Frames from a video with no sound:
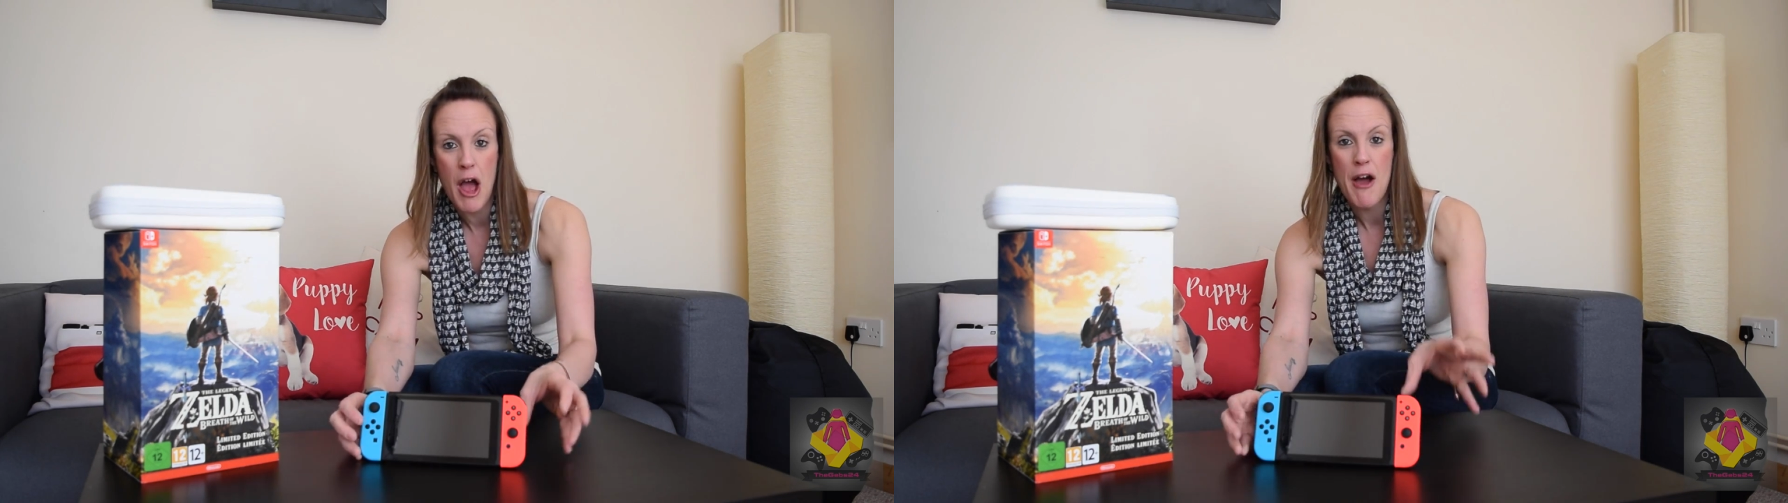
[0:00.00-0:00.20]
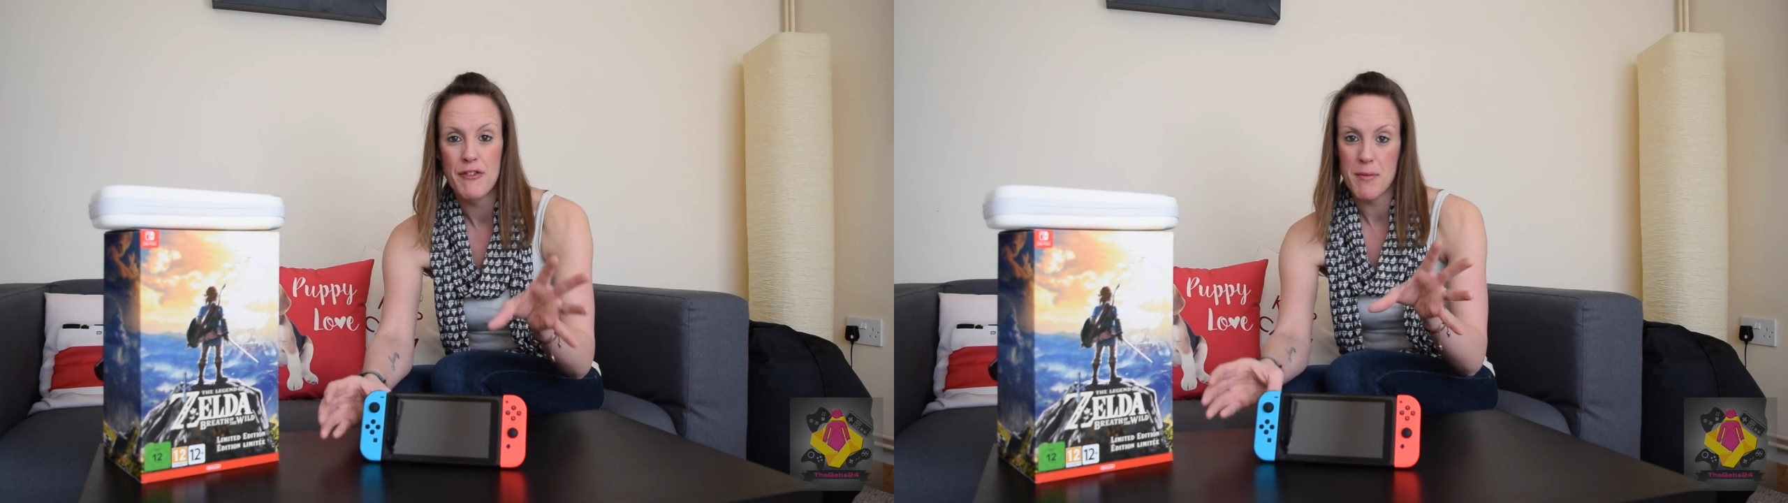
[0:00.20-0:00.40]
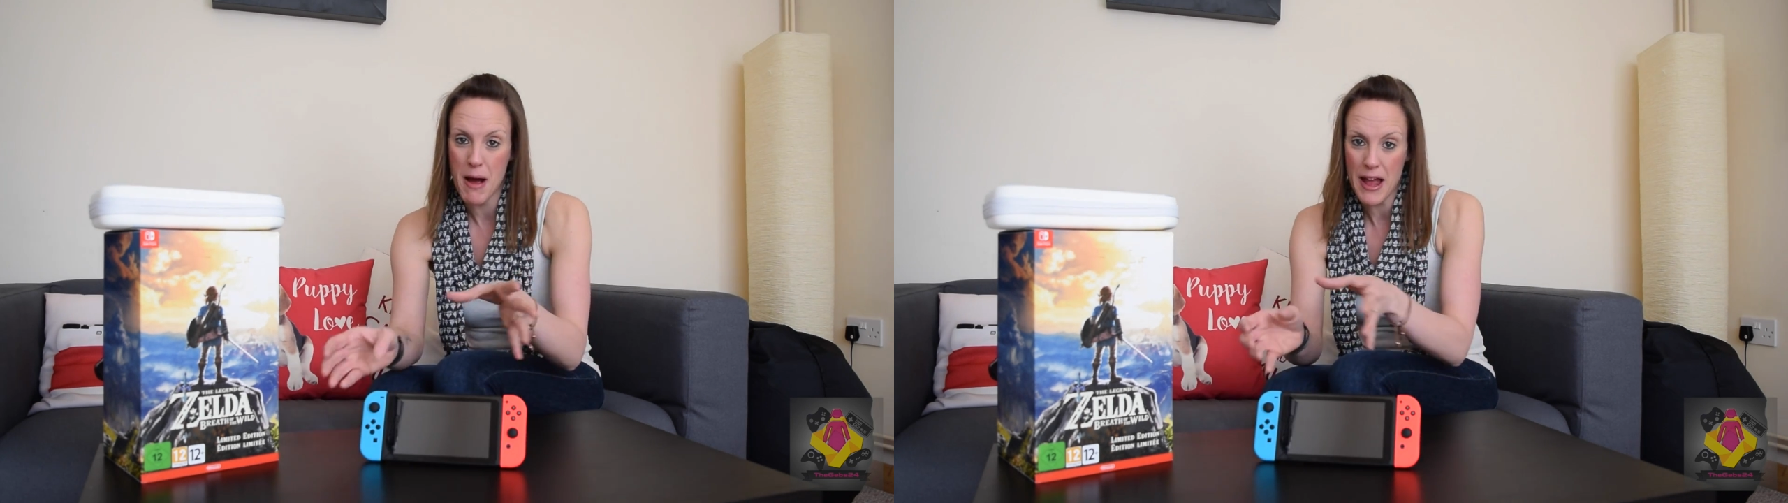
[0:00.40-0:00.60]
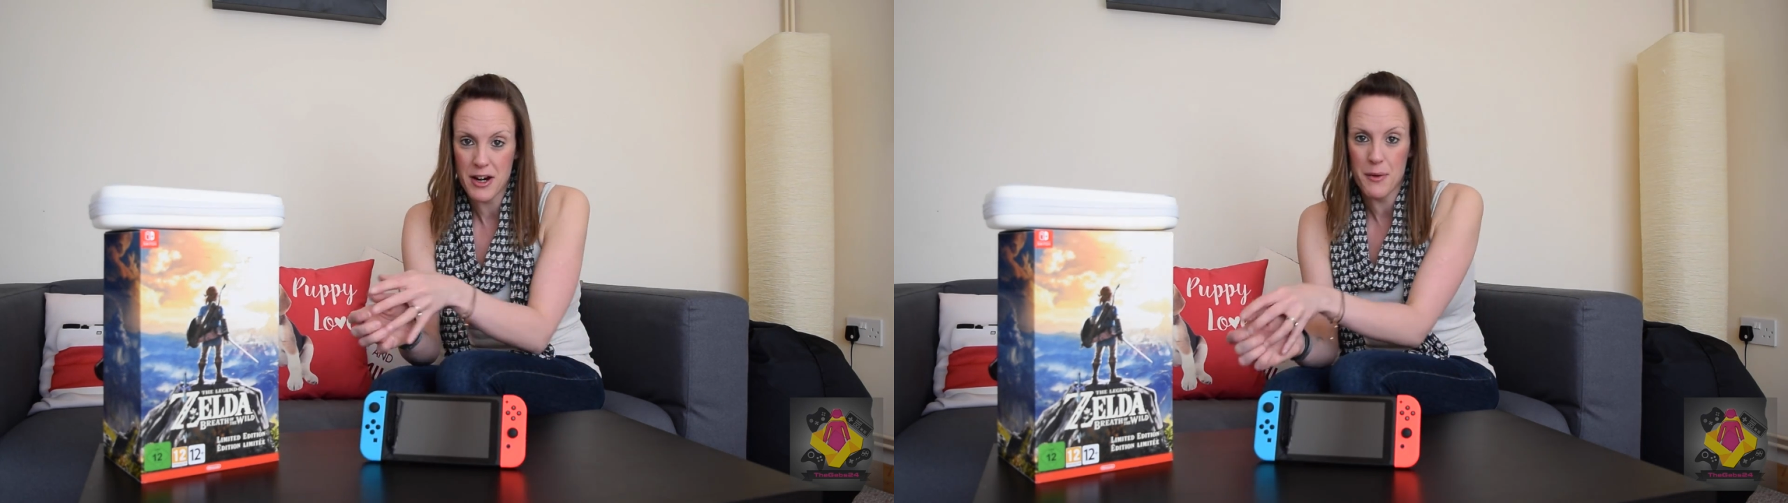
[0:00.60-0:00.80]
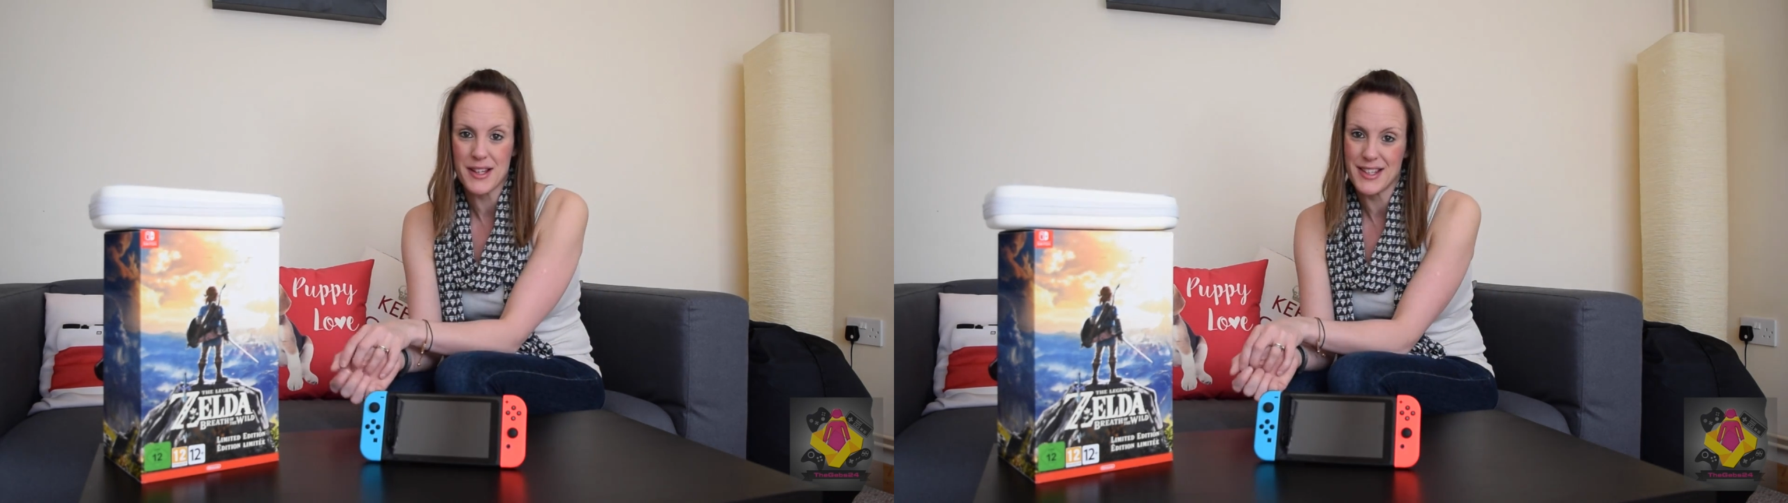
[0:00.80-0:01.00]
for a
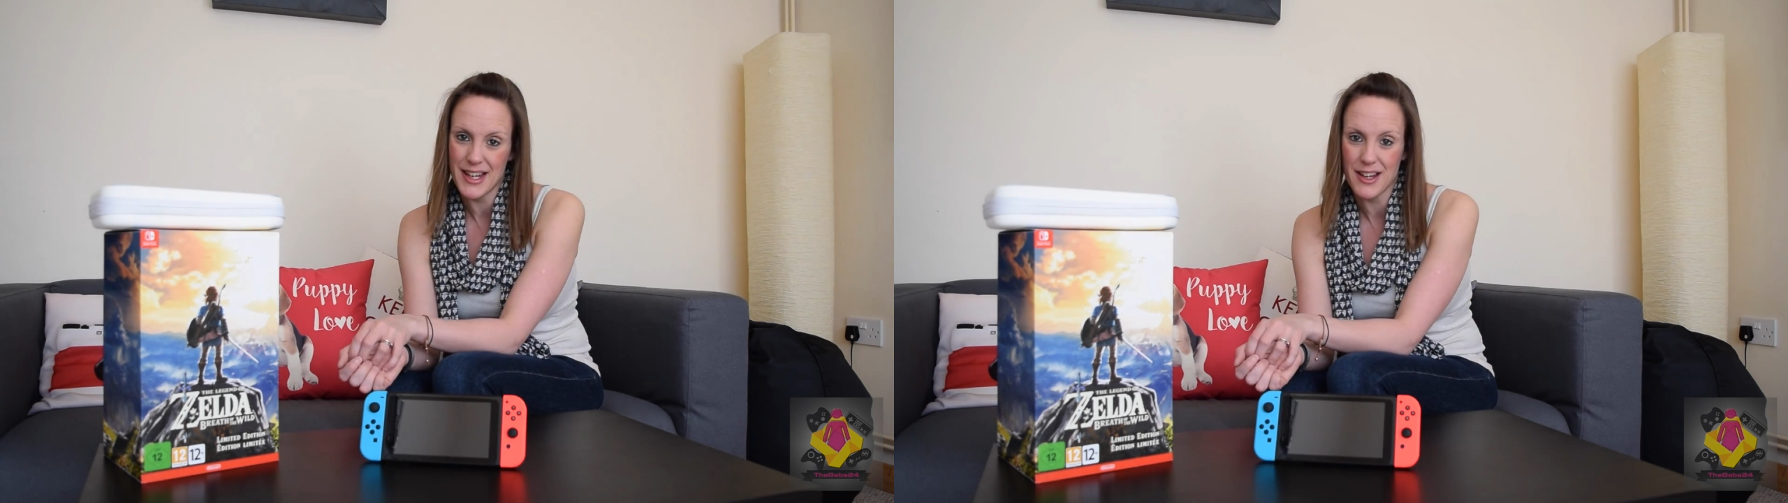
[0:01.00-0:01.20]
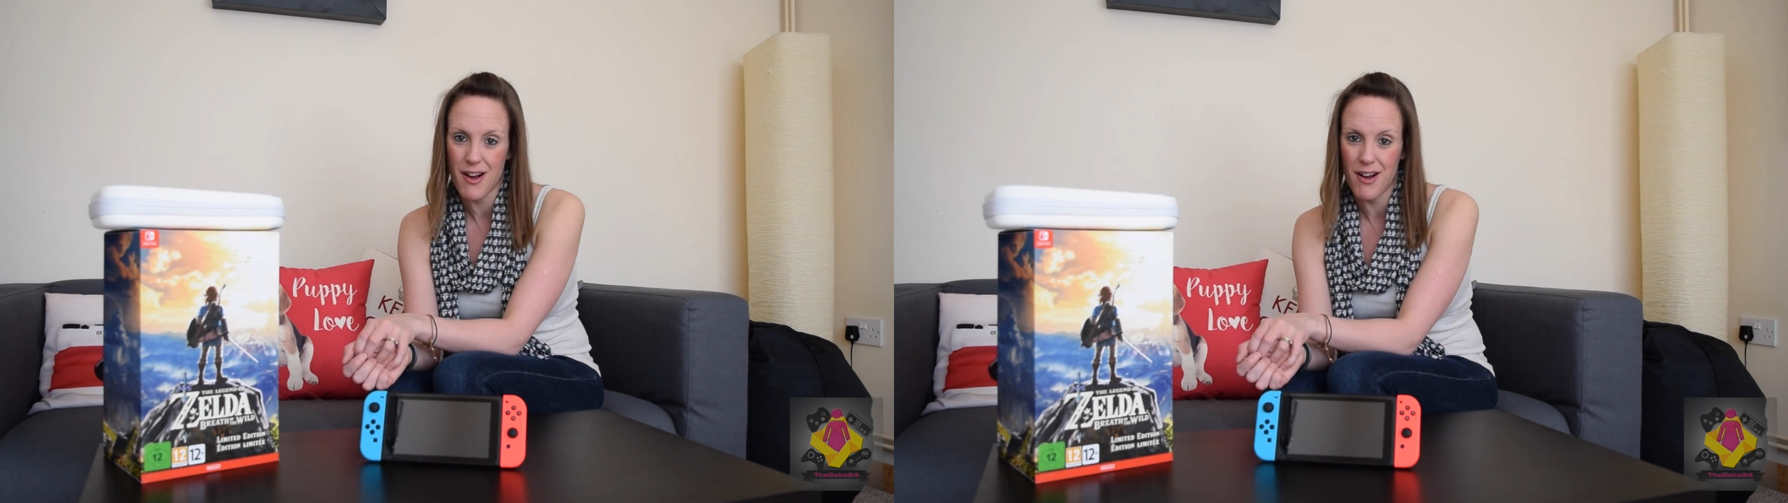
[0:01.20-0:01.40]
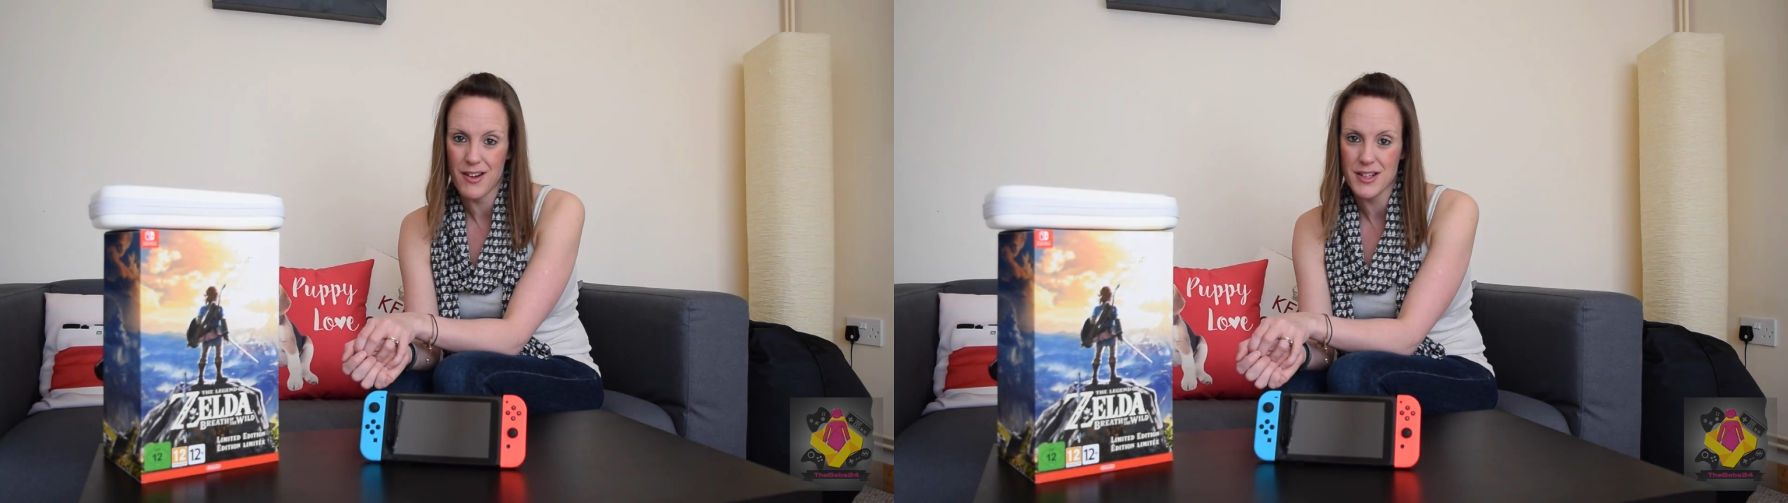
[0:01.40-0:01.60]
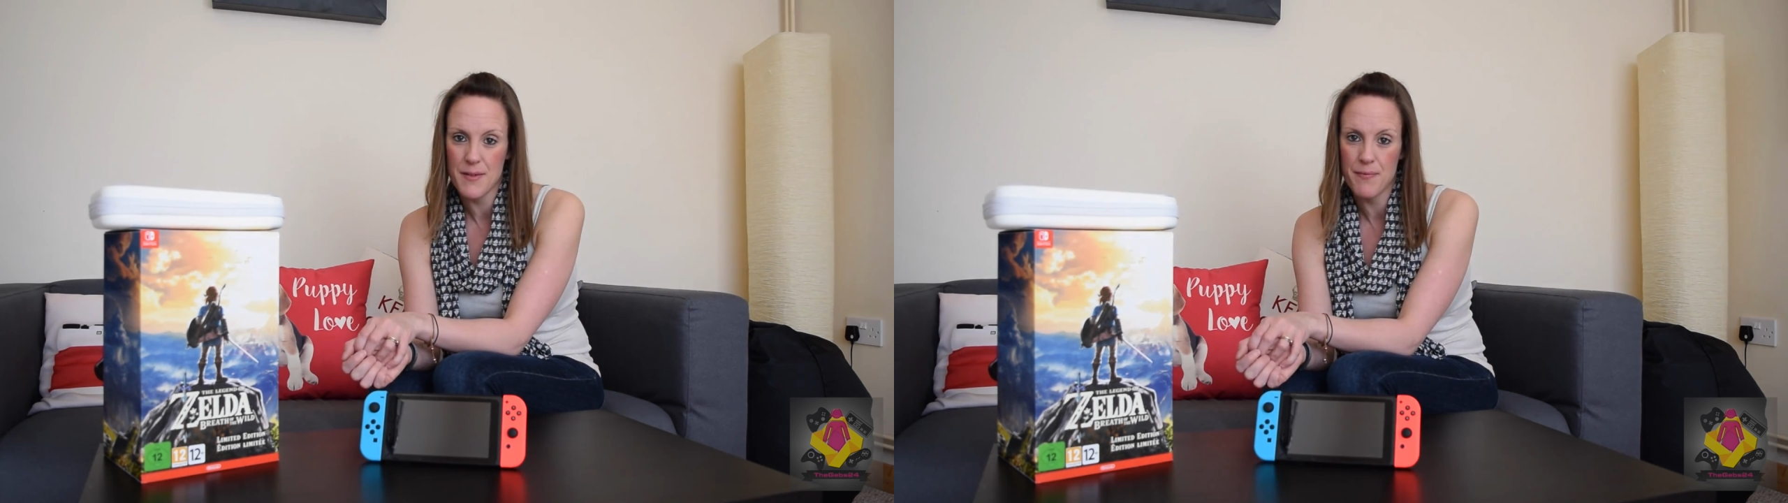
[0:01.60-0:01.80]
micro SD card.